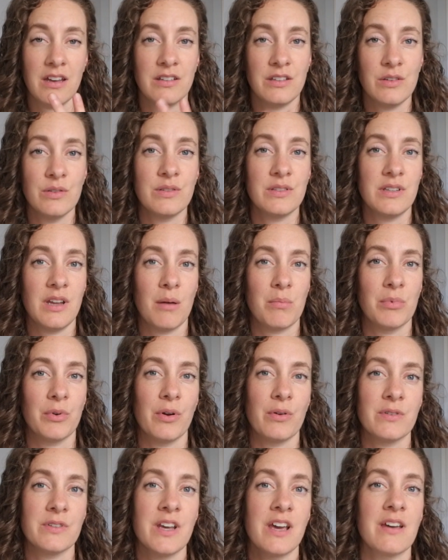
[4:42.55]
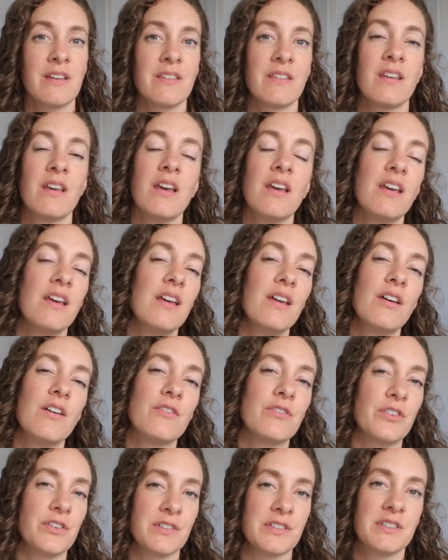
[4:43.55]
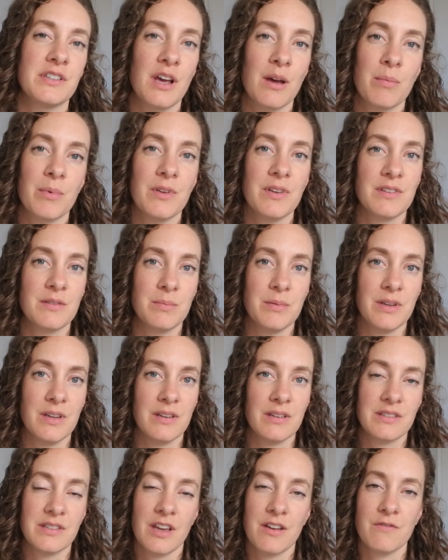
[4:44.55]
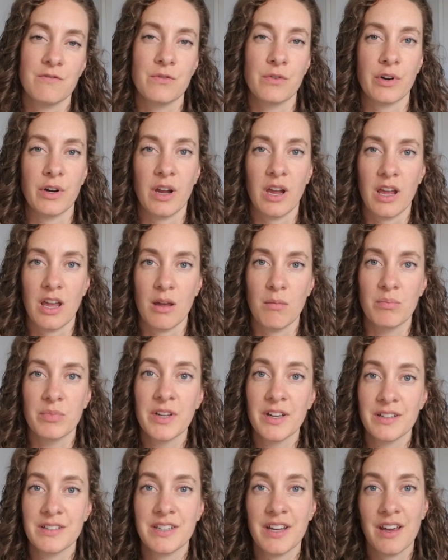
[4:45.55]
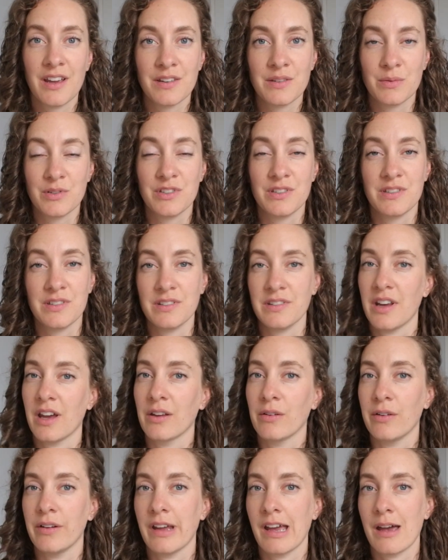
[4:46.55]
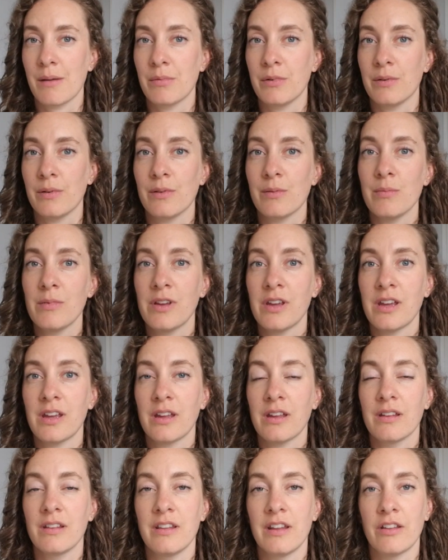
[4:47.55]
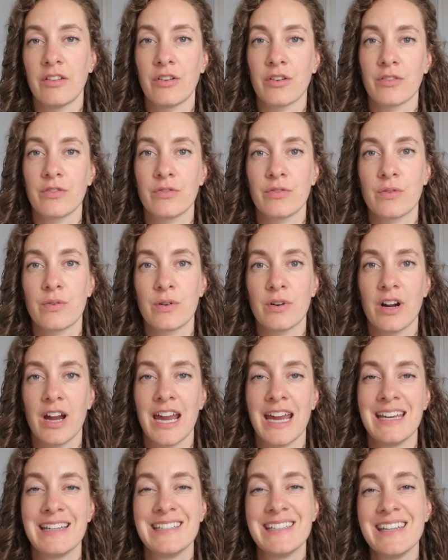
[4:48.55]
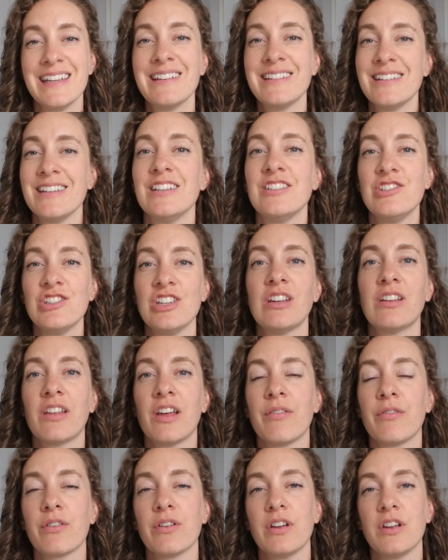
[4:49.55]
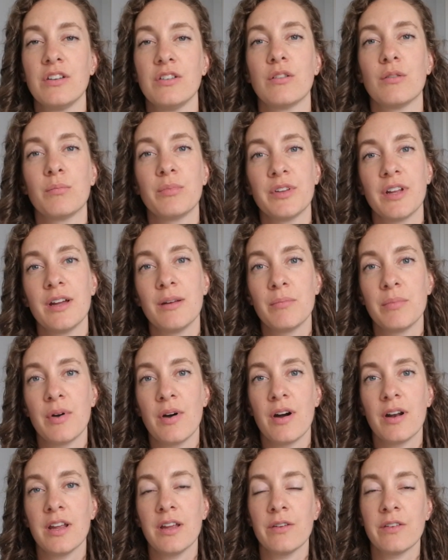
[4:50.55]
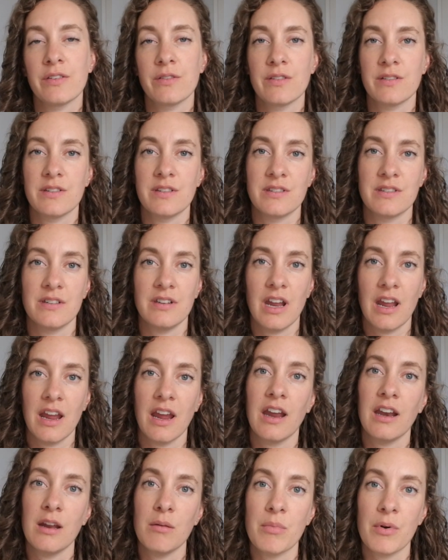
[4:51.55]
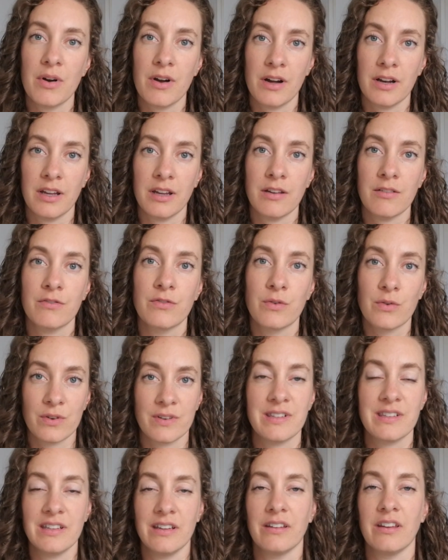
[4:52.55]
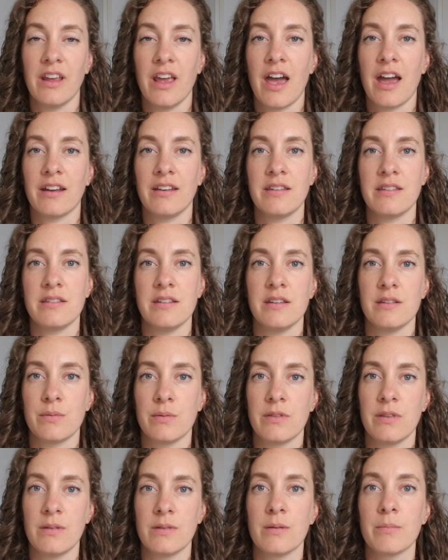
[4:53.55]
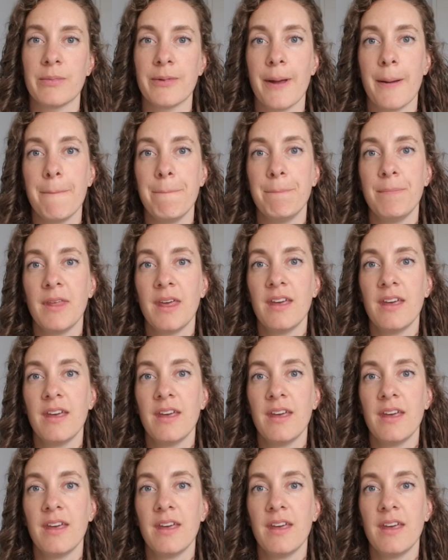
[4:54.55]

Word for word: a two-step process. First step is being sent for a blood test, which is exactly what happened with me. They look for a TTG level in your blood body, so this is an antibody for celiac disease within the blood.